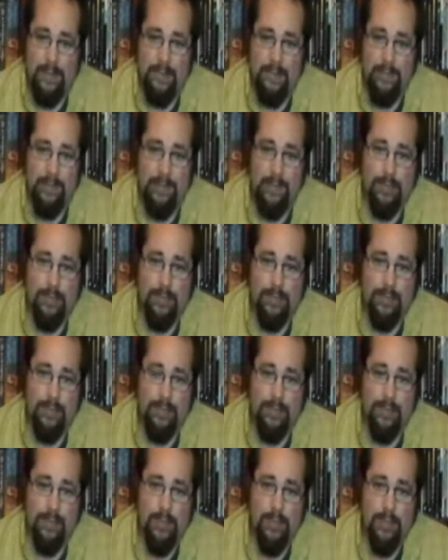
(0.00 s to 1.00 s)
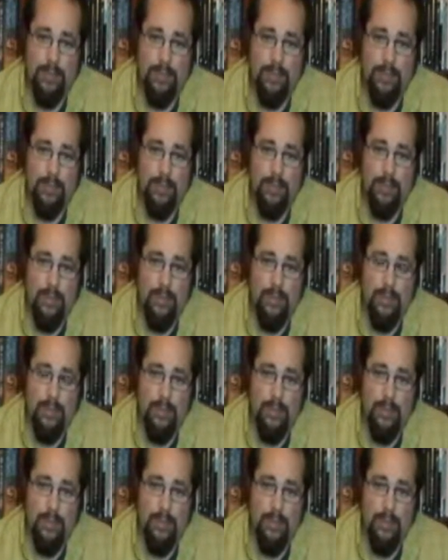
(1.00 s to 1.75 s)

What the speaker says: [no speech]